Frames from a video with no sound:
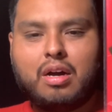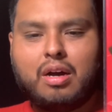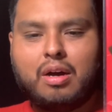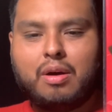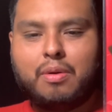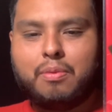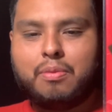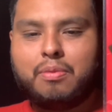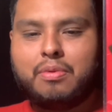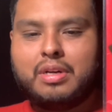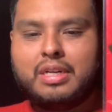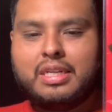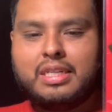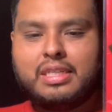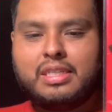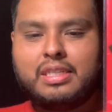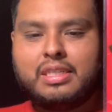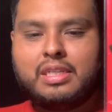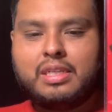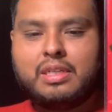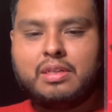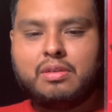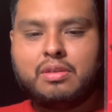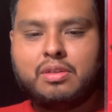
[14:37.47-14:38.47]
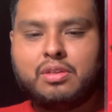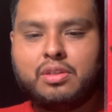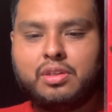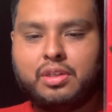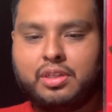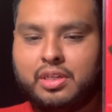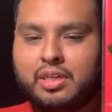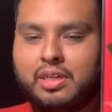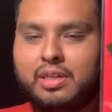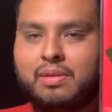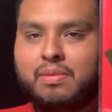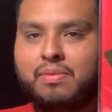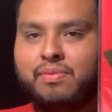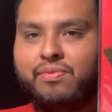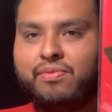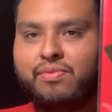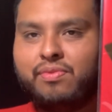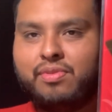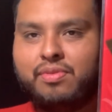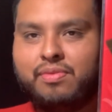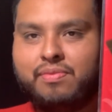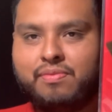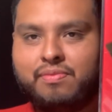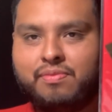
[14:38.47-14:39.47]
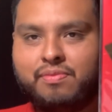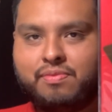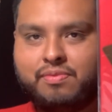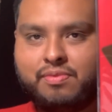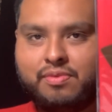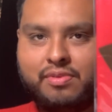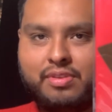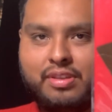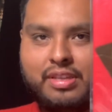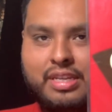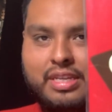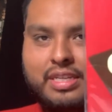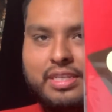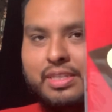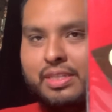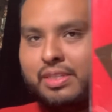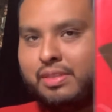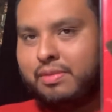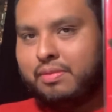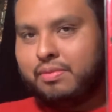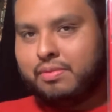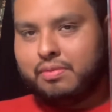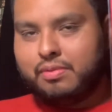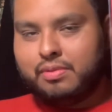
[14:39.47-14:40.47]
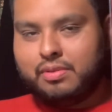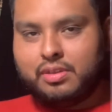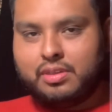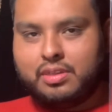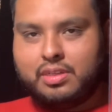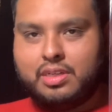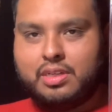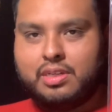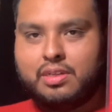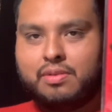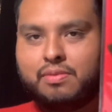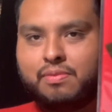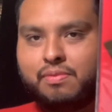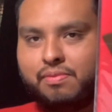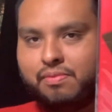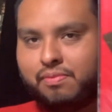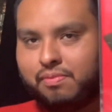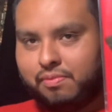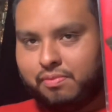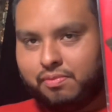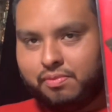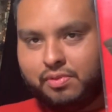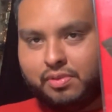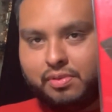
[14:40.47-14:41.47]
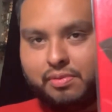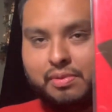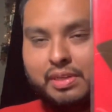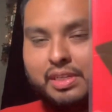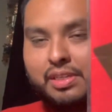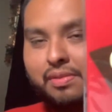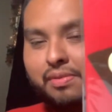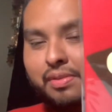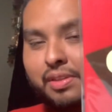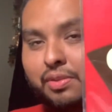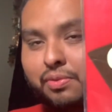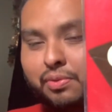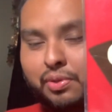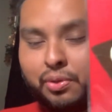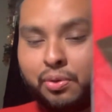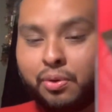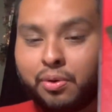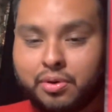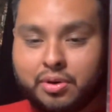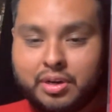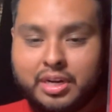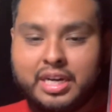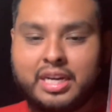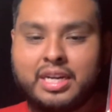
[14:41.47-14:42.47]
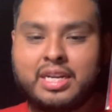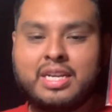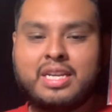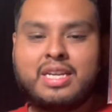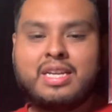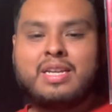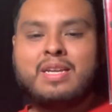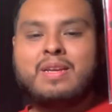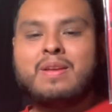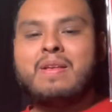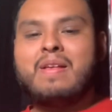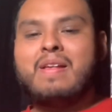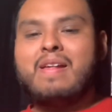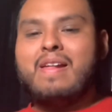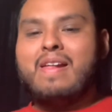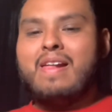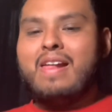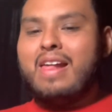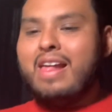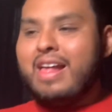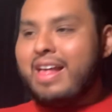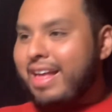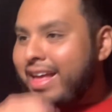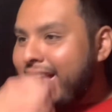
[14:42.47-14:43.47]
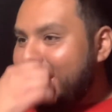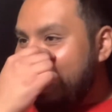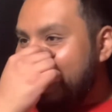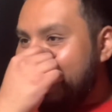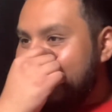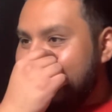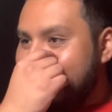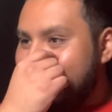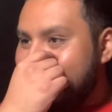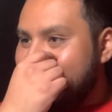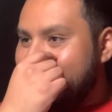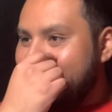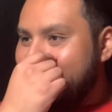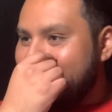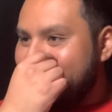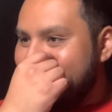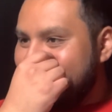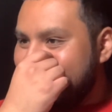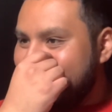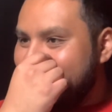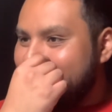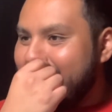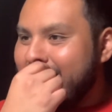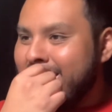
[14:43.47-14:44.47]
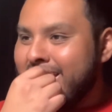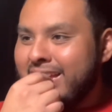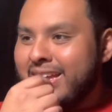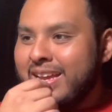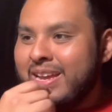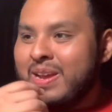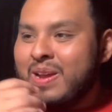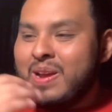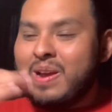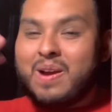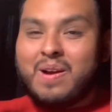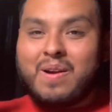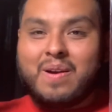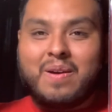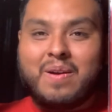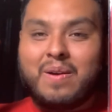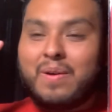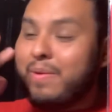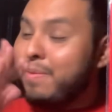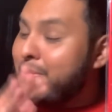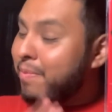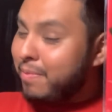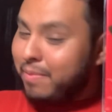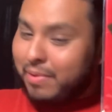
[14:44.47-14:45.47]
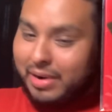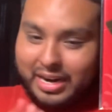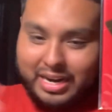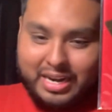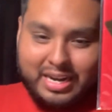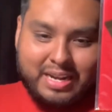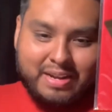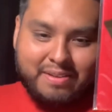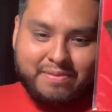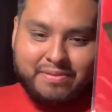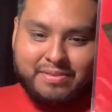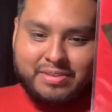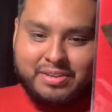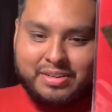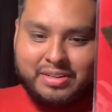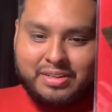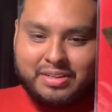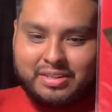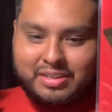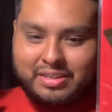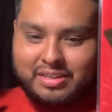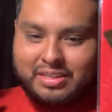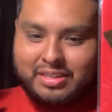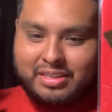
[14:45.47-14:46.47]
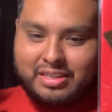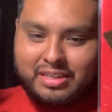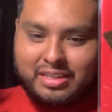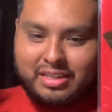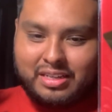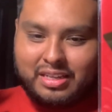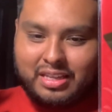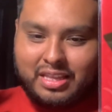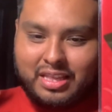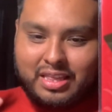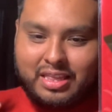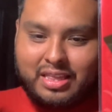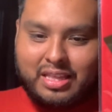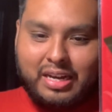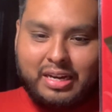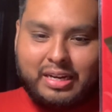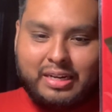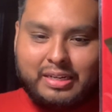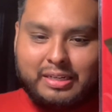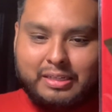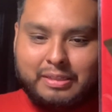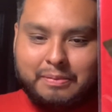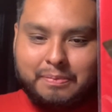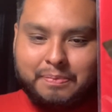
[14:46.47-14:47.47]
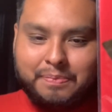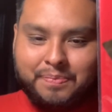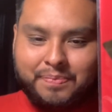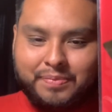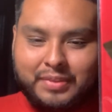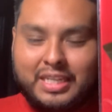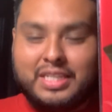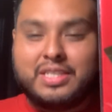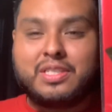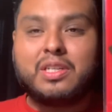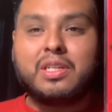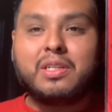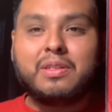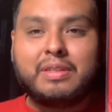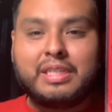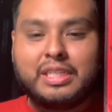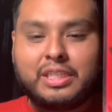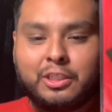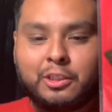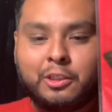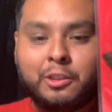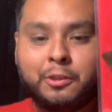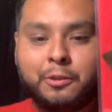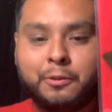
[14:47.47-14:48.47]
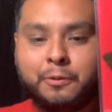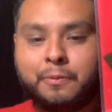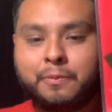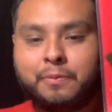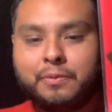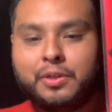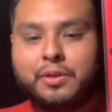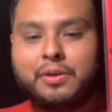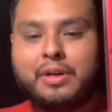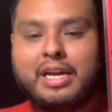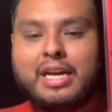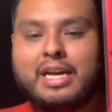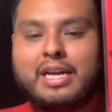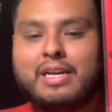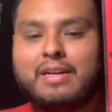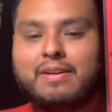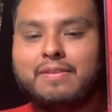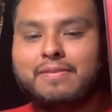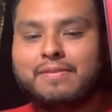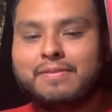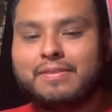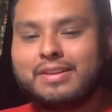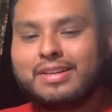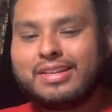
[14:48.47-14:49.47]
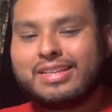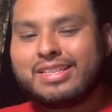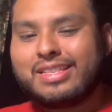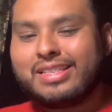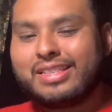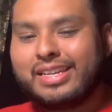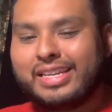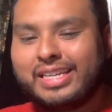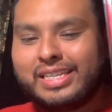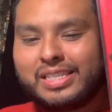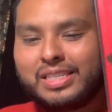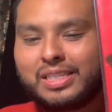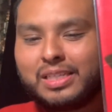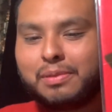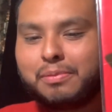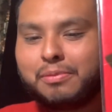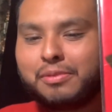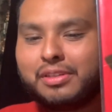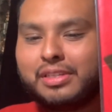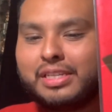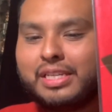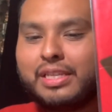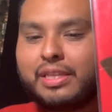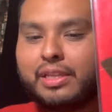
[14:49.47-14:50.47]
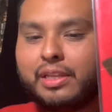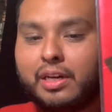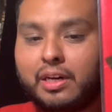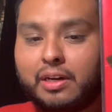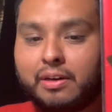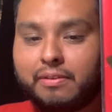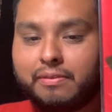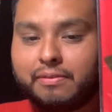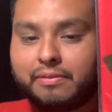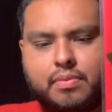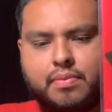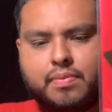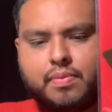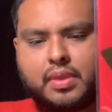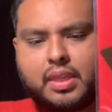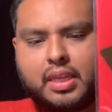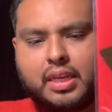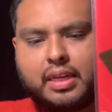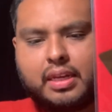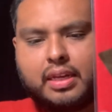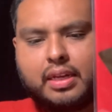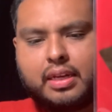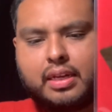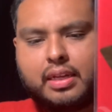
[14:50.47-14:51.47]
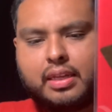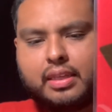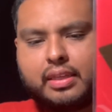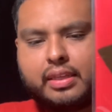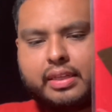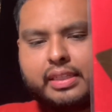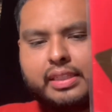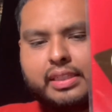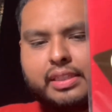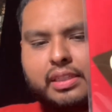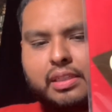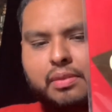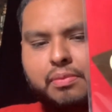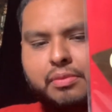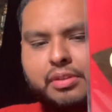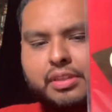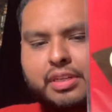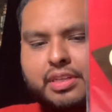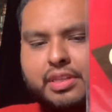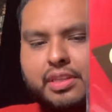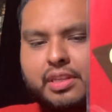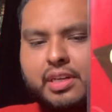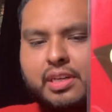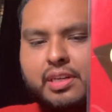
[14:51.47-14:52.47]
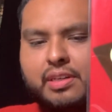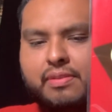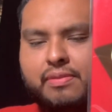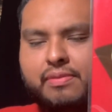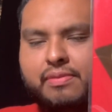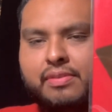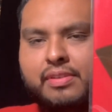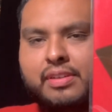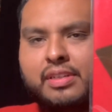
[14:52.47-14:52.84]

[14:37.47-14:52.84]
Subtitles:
what is there to come for this, you know, for the rest of this recording? And right after It's Always You, you have Like Someone in Love. Like Someone in Love